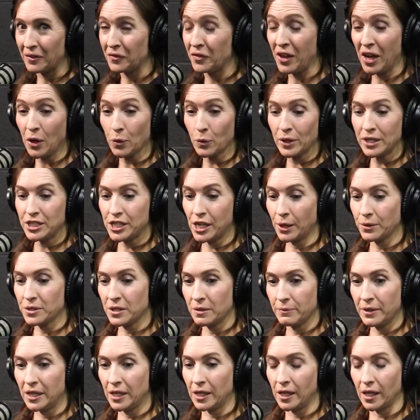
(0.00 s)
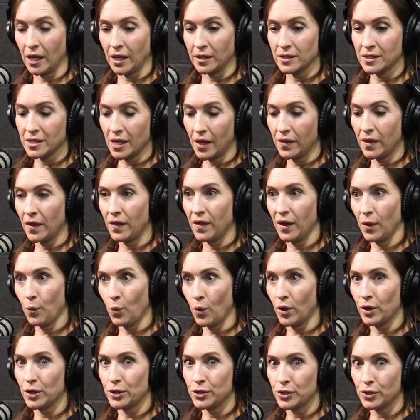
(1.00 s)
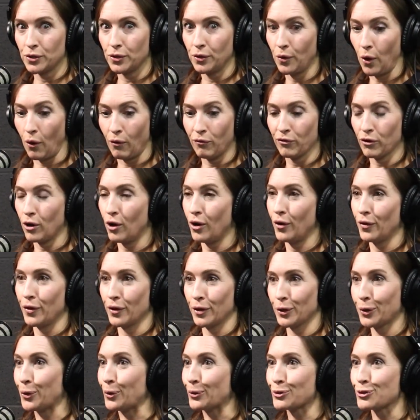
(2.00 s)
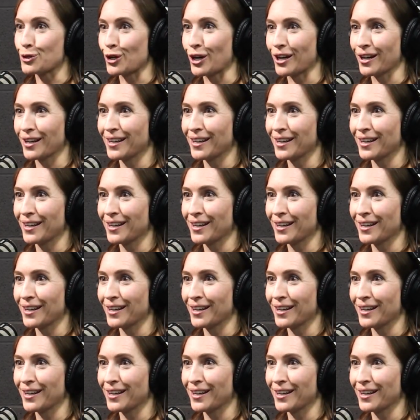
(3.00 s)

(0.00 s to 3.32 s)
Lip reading: They reached out to me and said that they wanted to overhaul their culture.